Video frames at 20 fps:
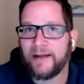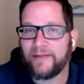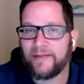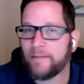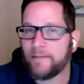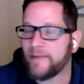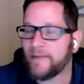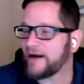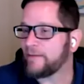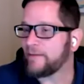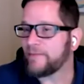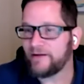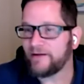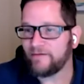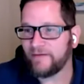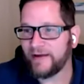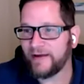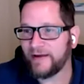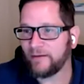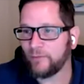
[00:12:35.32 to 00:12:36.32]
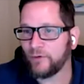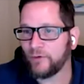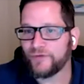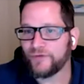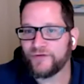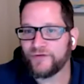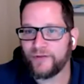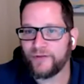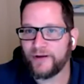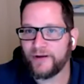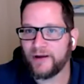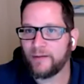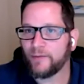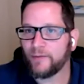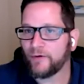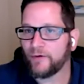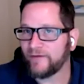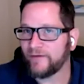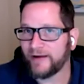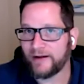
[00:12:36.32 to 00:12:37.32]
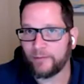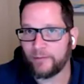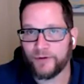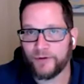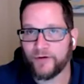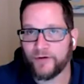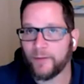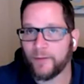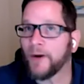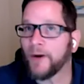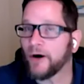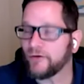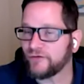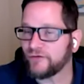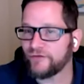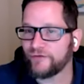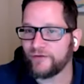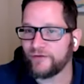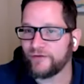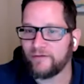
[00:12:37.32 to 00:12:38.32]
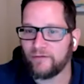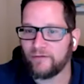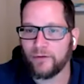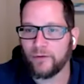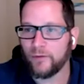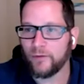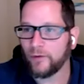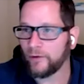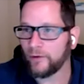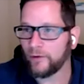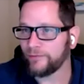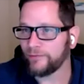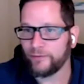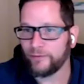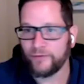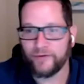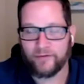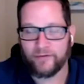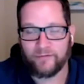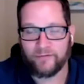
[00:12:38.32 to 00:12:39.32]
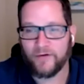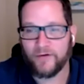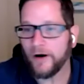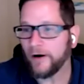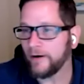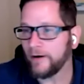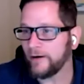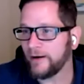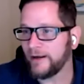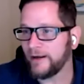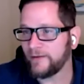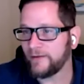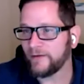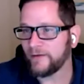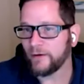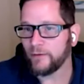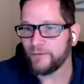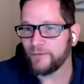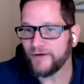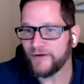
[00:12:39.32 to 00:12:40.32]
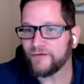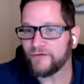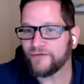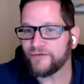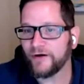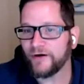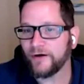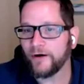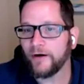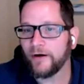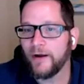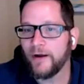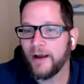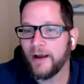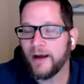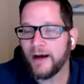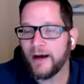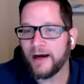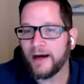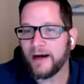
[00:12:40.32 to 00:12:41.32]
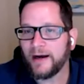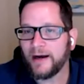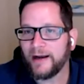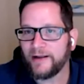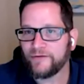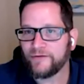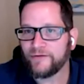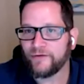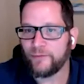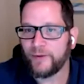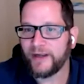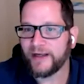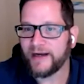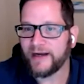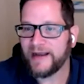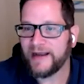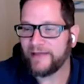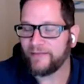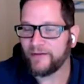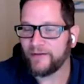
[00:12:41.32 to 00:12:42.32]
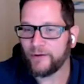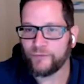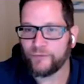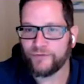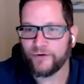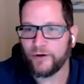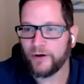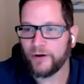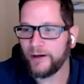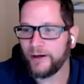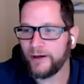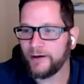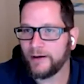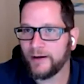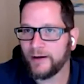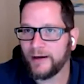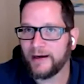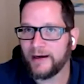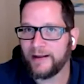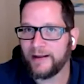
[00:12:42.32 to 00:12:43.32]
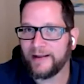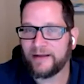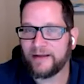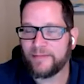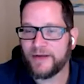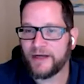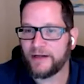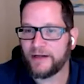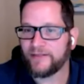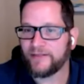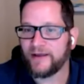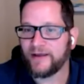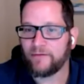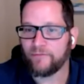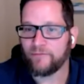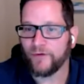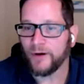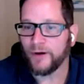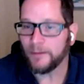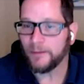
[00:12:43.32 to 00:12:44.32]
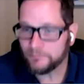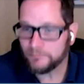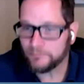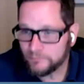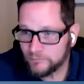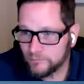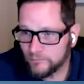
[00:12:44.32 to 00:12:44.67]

that may not be available to them or available at their purchase level or through their VAR in their own data center. And so we can add those on. That could be anything from